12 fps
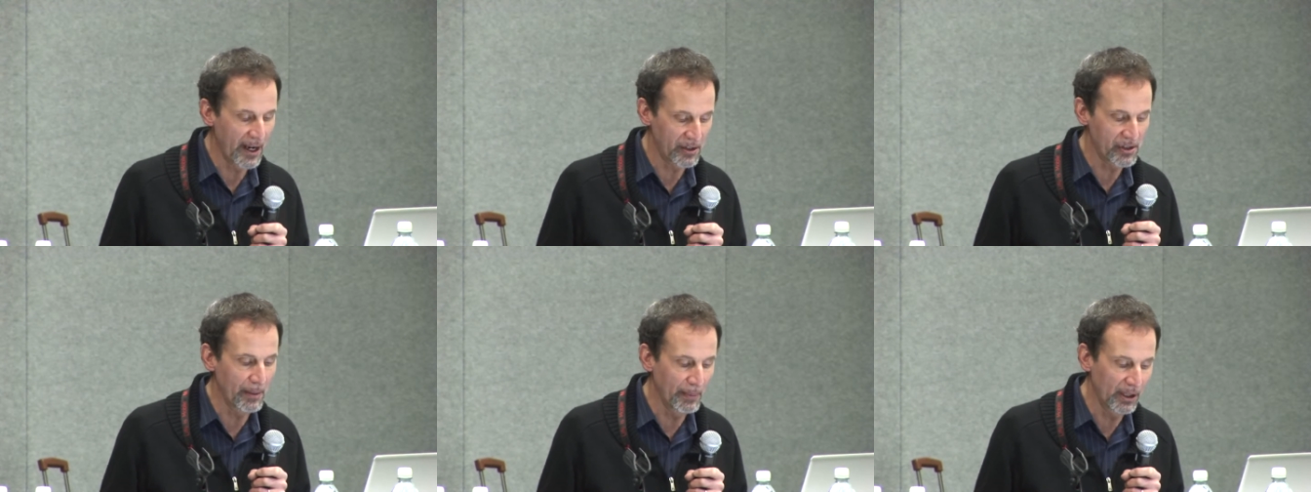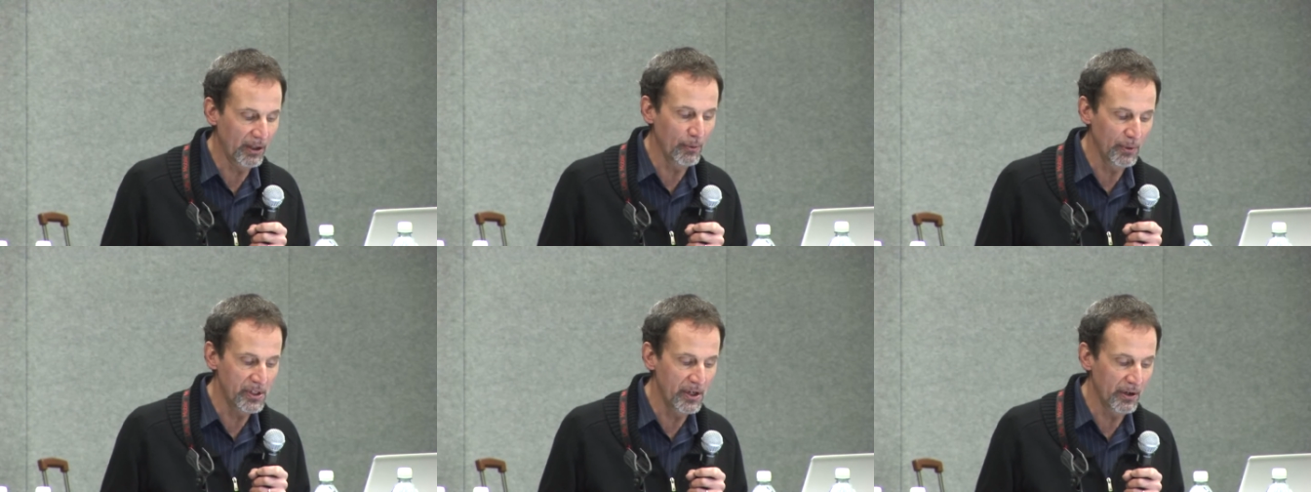Tech Summit
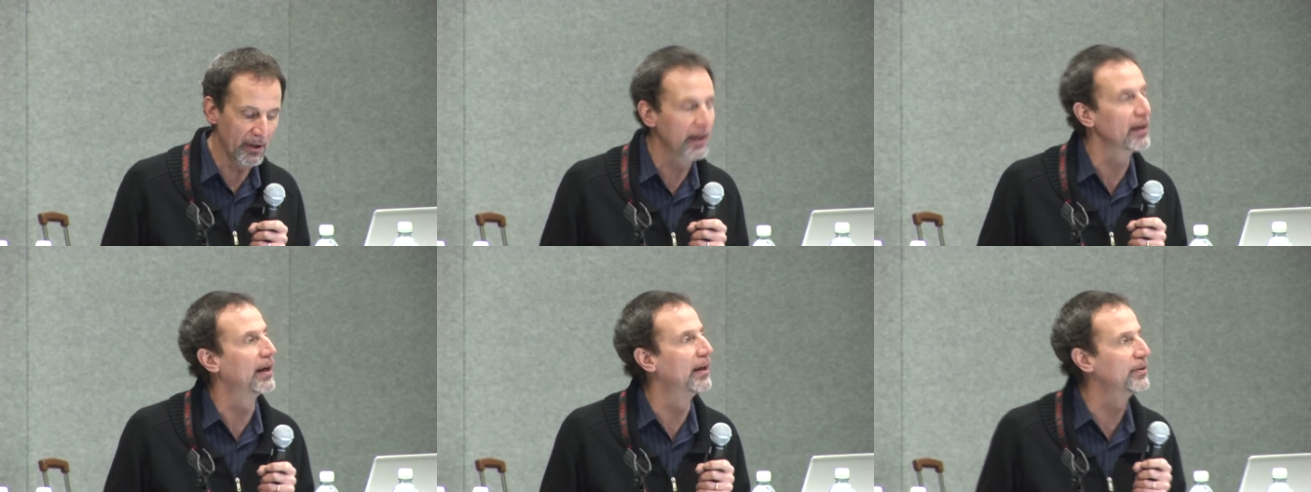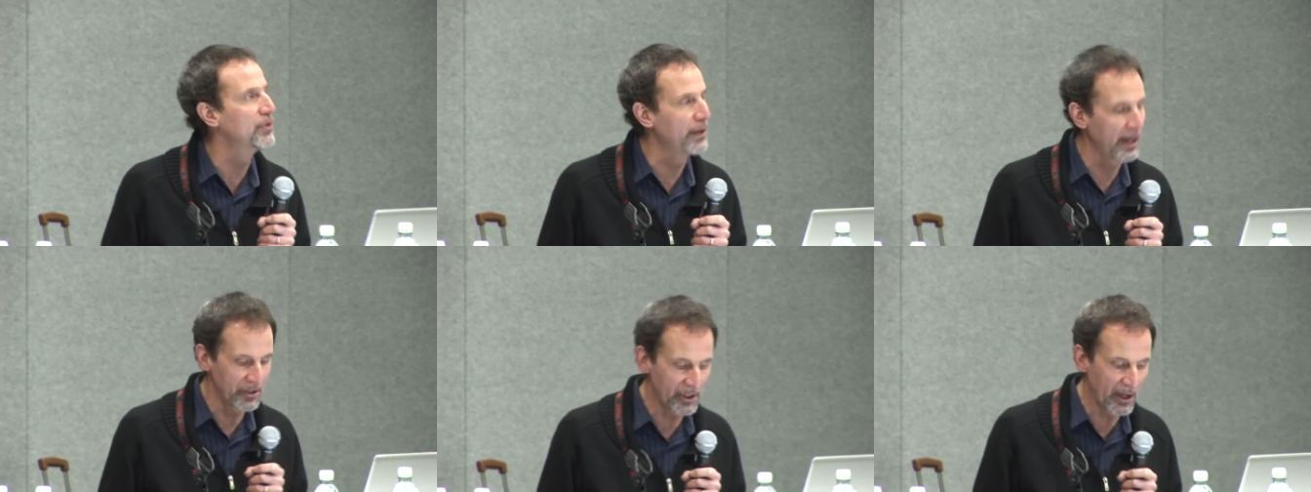that was here 2
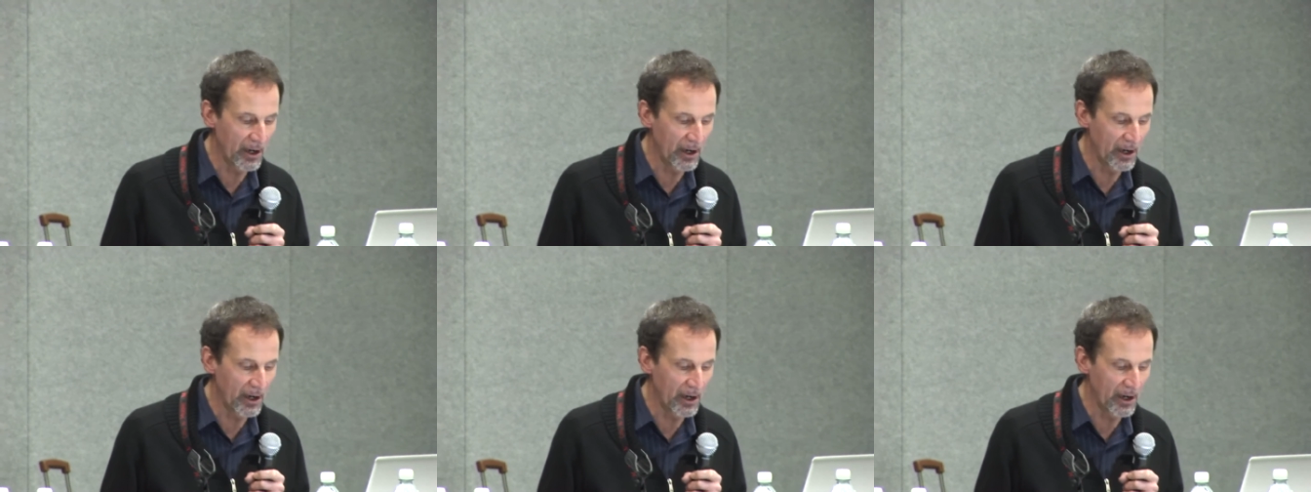days